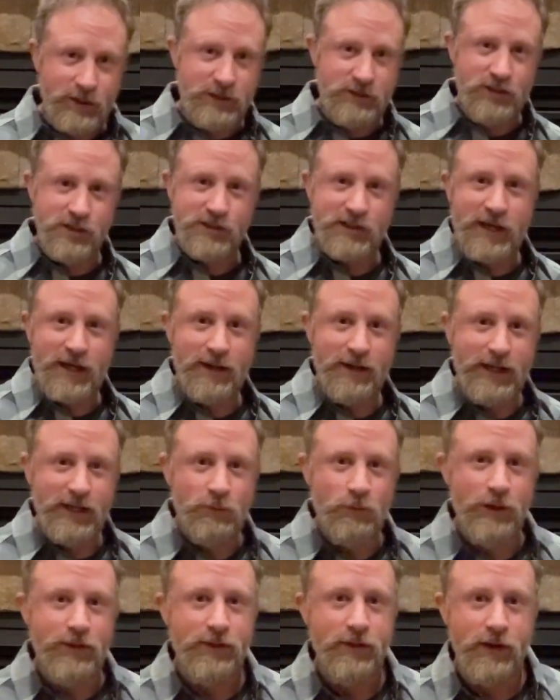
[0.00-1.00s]
Just kind of
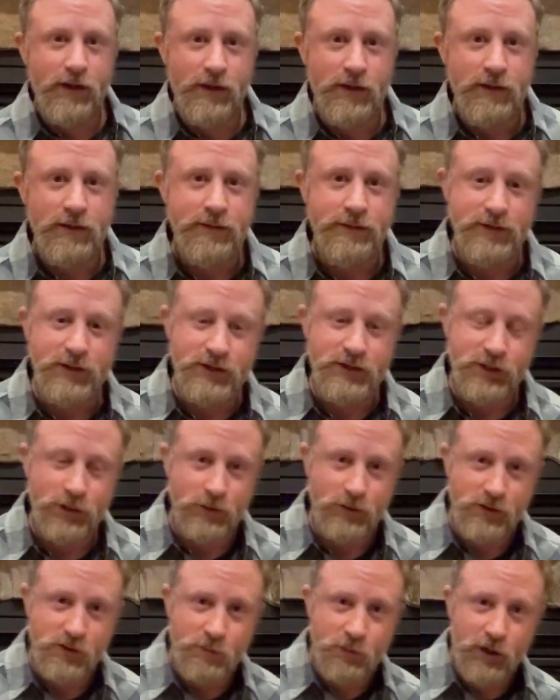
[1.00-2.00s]
like with the
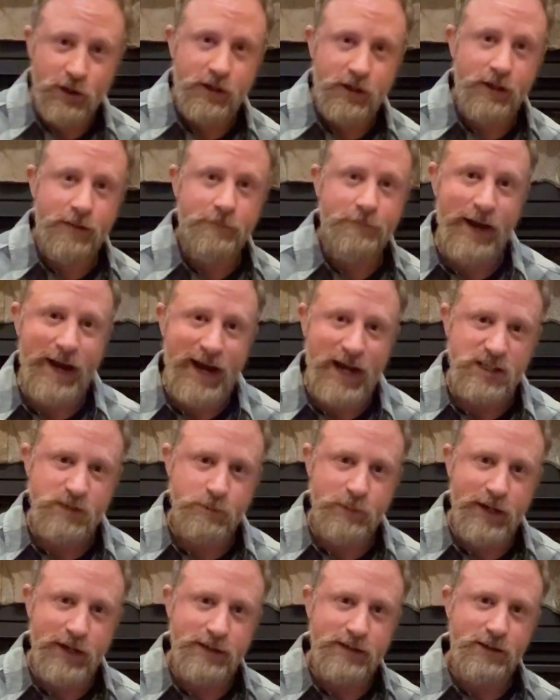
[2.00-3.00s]
children's book
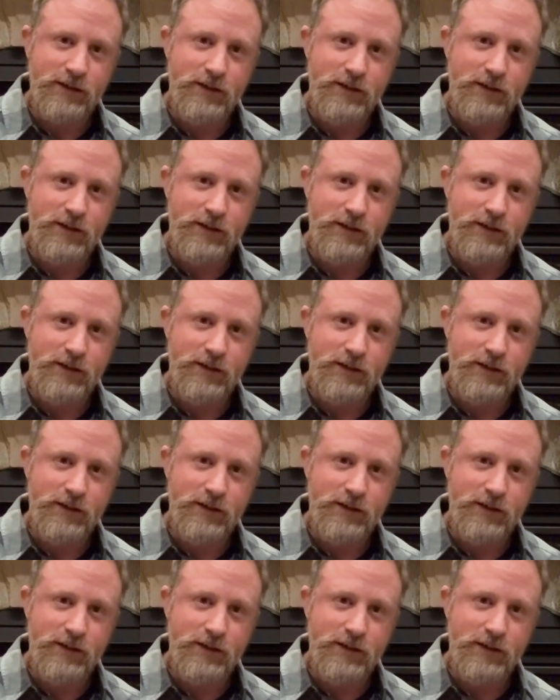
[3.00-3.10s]
aspect,